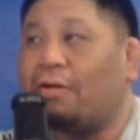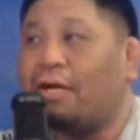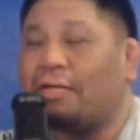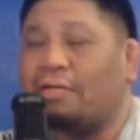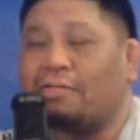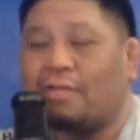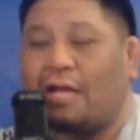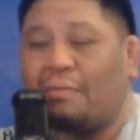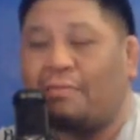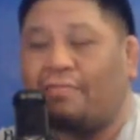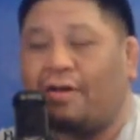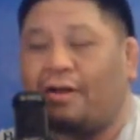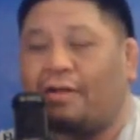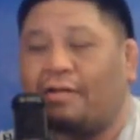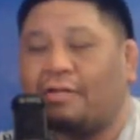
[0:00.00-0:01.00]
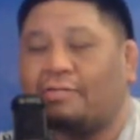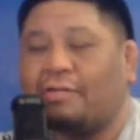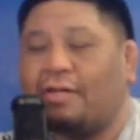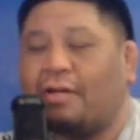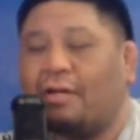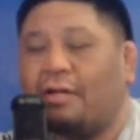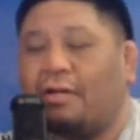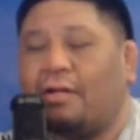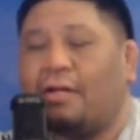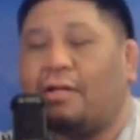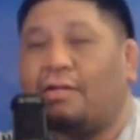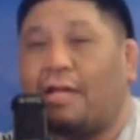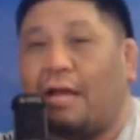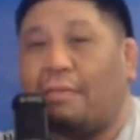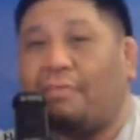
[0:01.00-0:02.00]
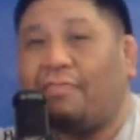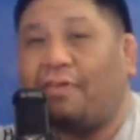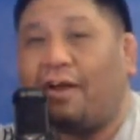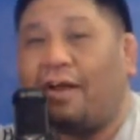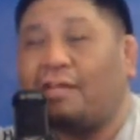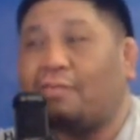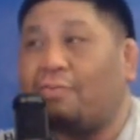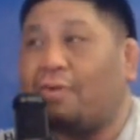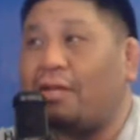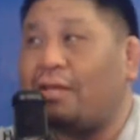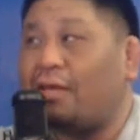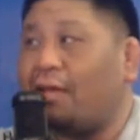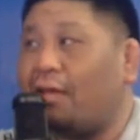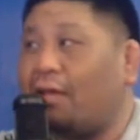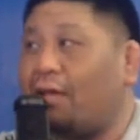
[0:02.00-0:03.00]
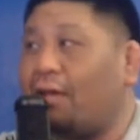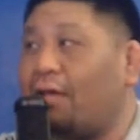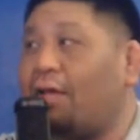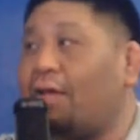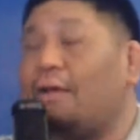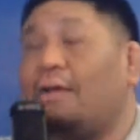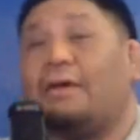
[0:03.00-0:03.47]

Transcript: Like there's Diamond Fire has a wedding cake cut.